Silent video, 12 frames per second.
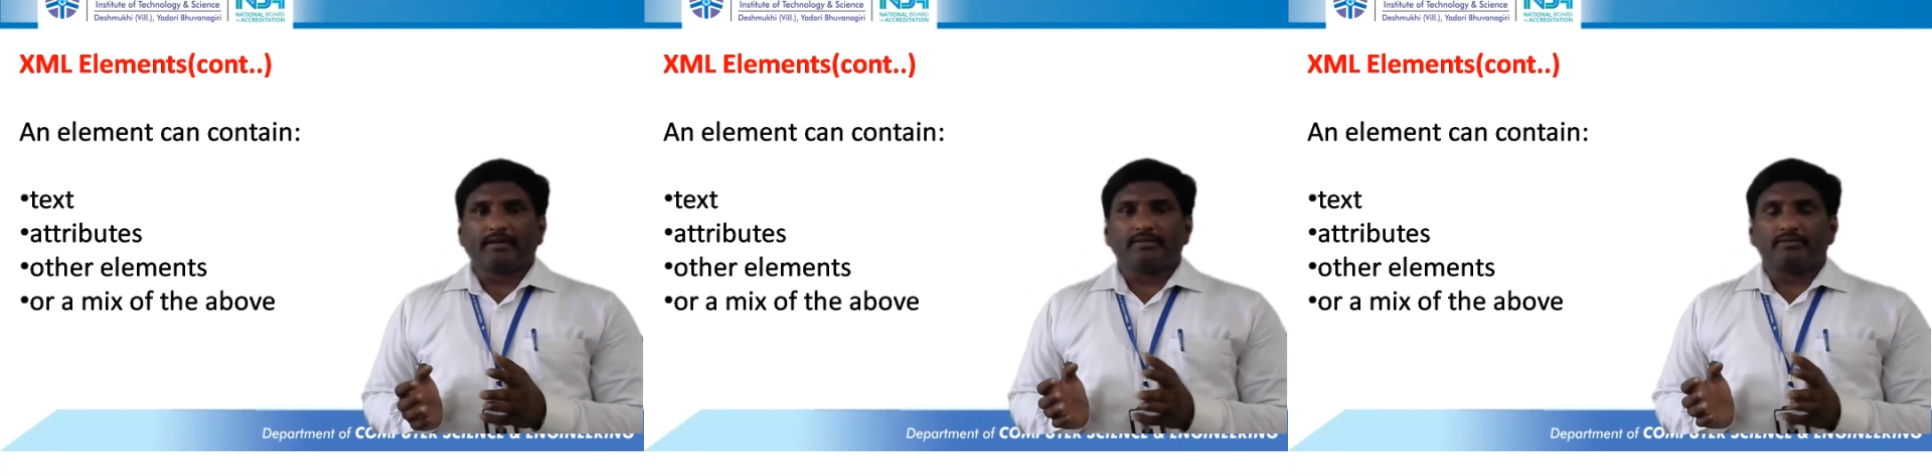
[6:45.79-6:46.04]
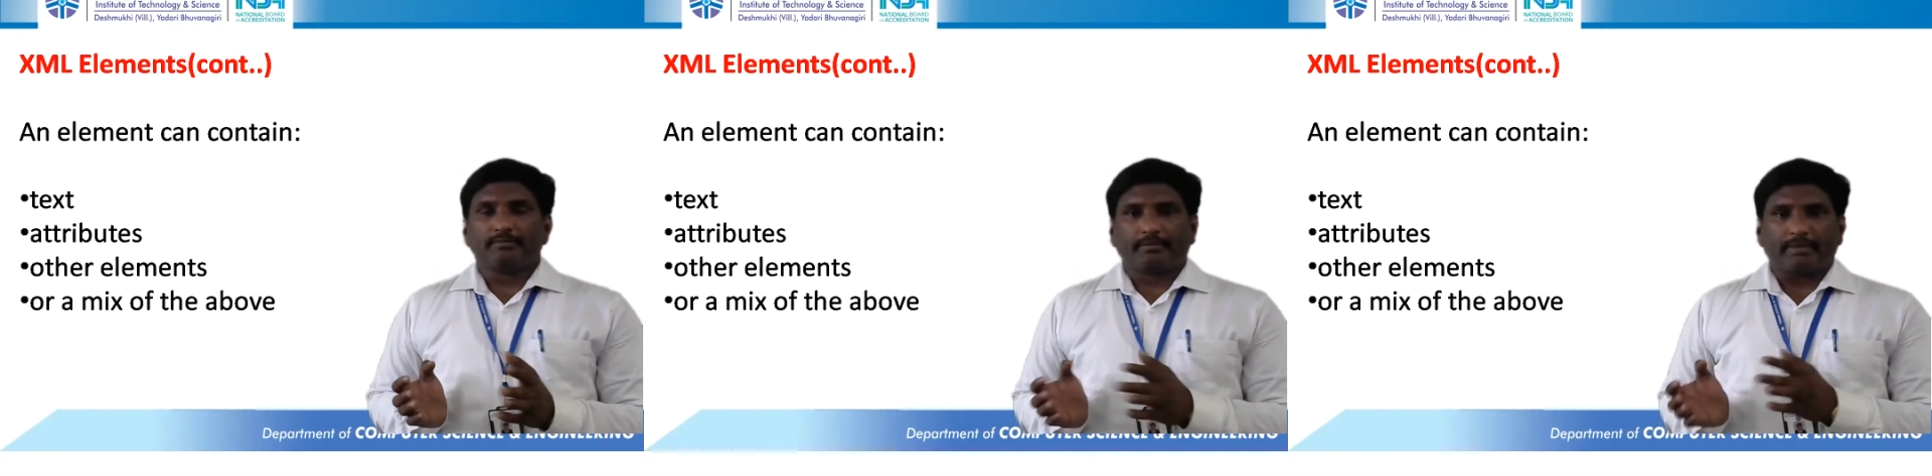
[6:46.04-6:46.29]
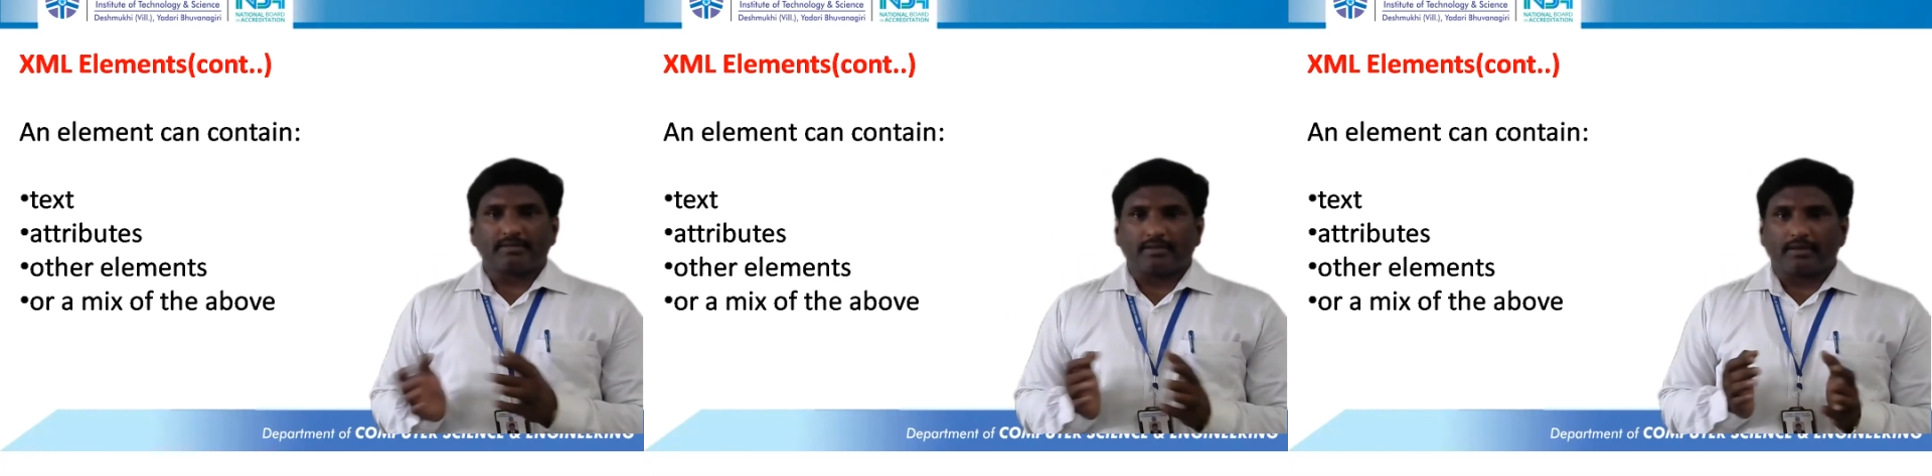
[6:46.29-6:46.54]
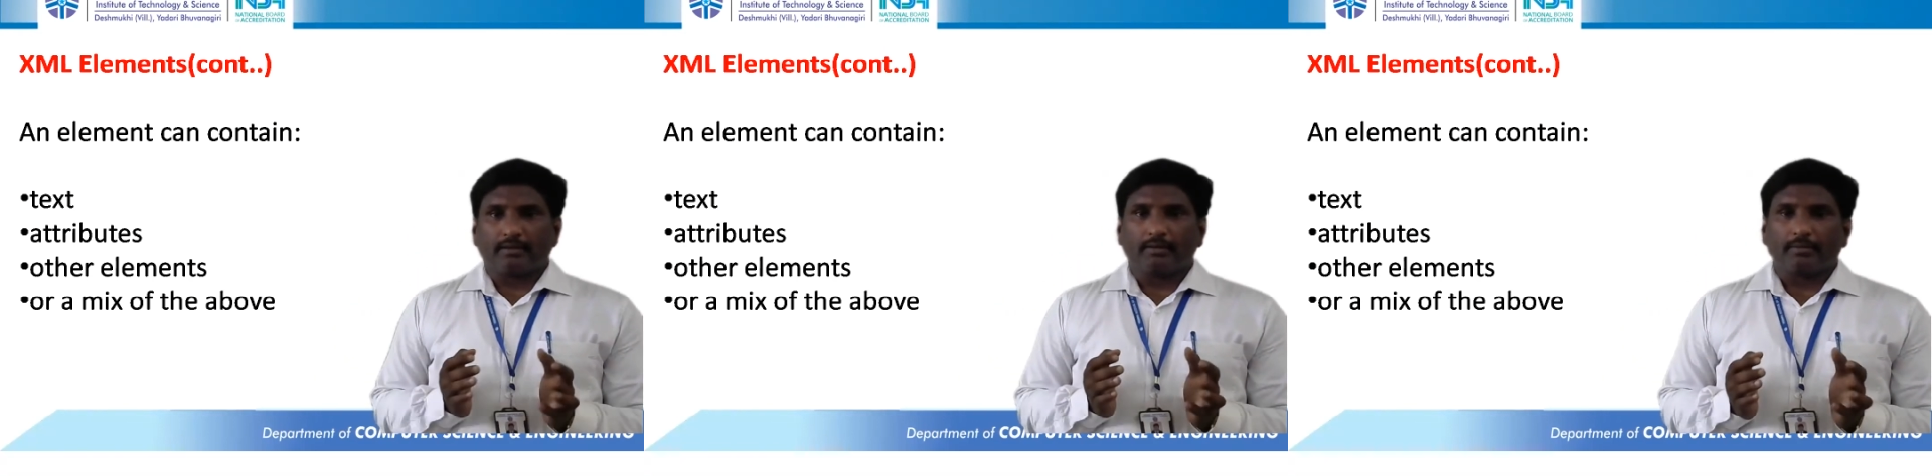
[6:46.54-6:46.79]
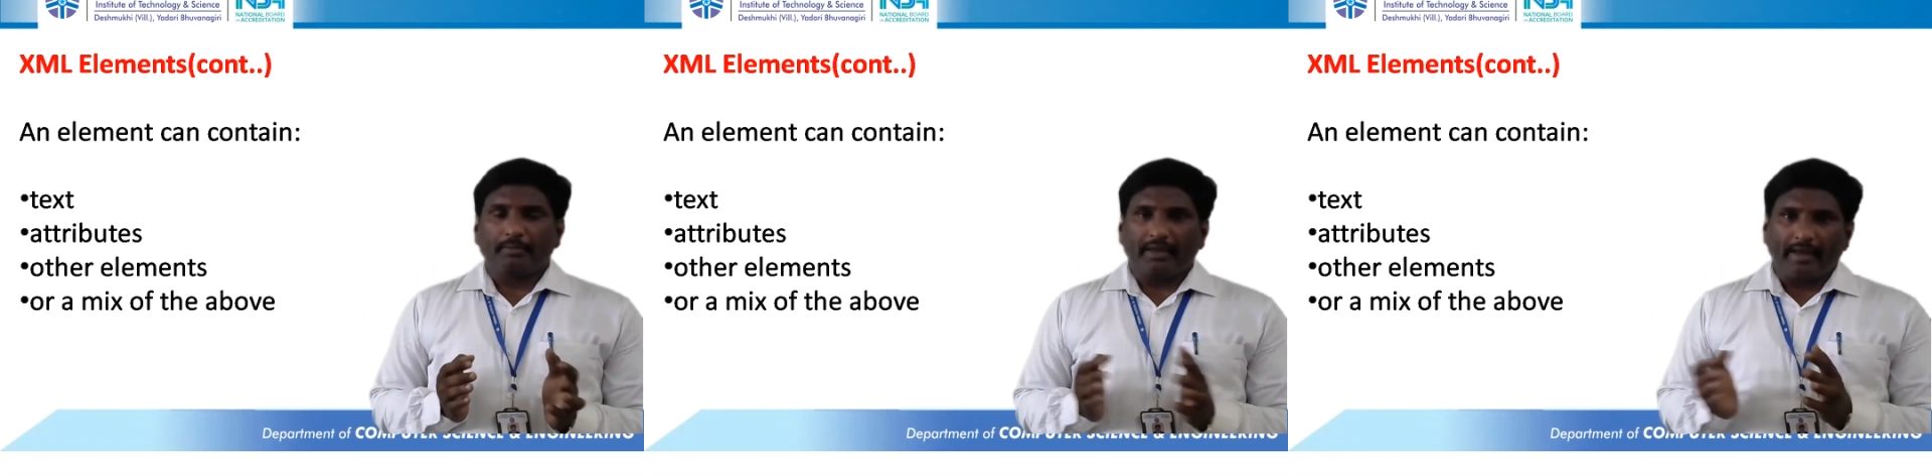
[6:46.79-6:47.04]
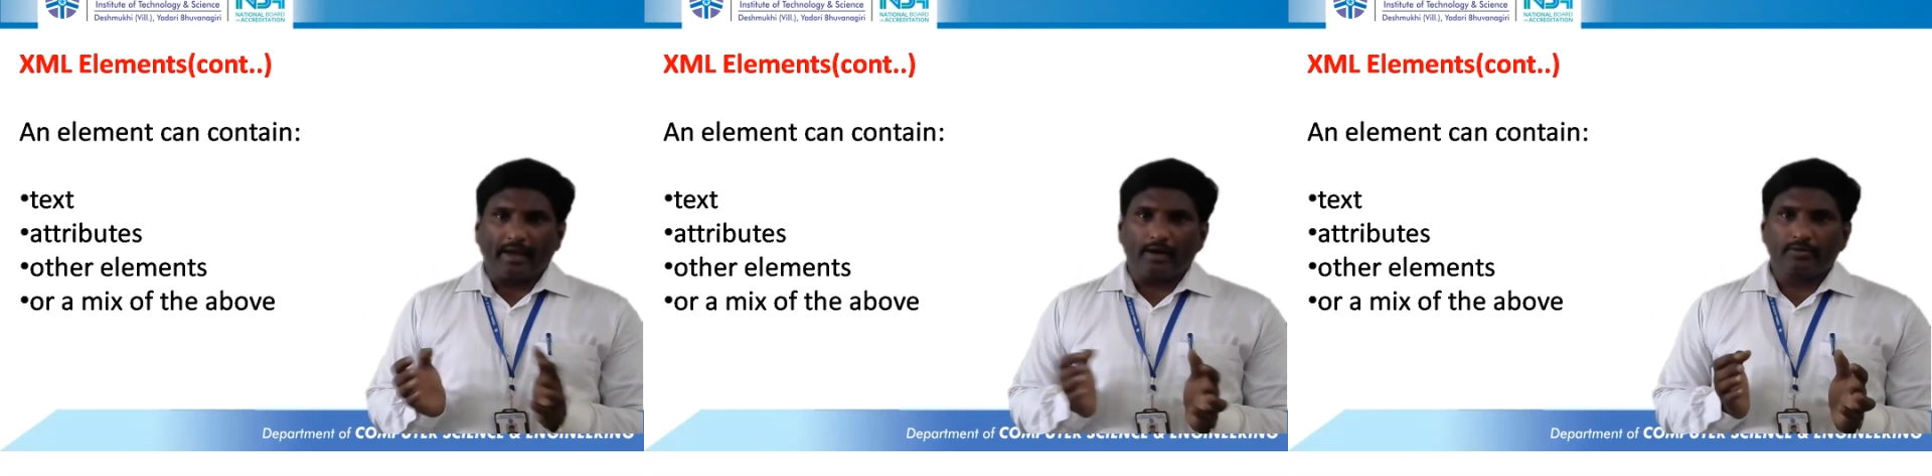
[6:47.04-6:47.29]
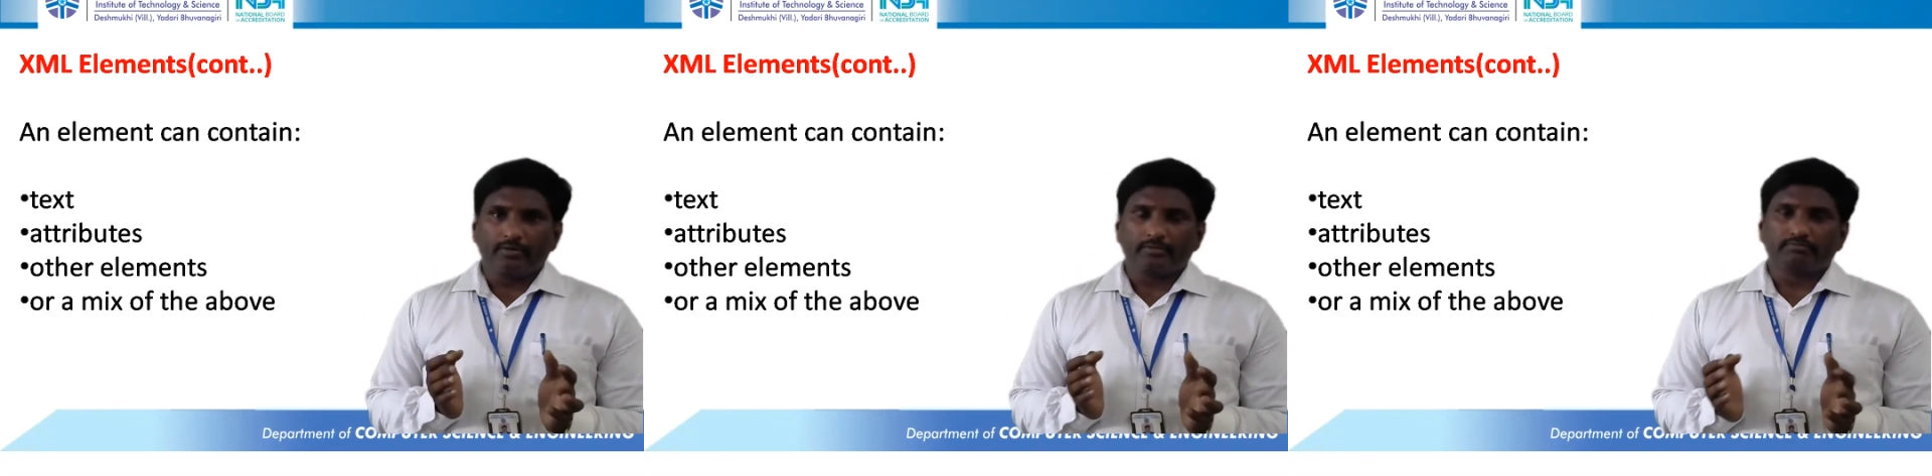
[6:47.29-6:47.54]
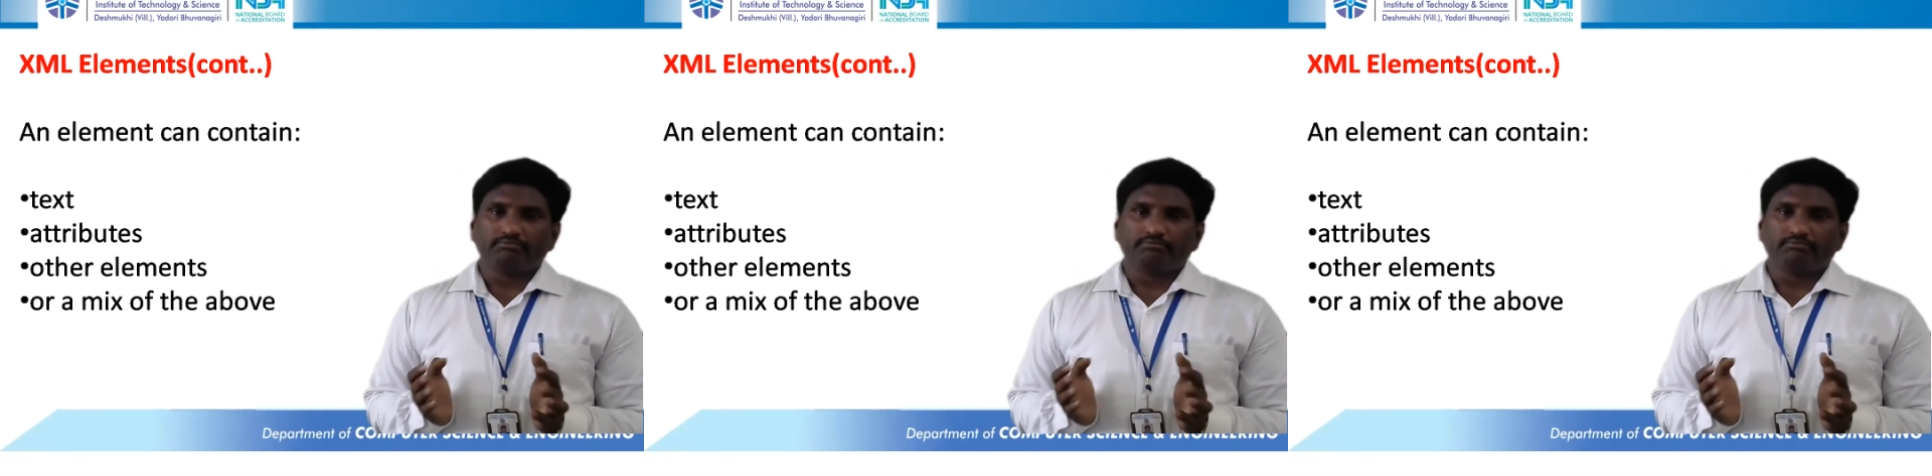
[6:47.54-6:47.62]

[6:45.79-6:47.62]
element may have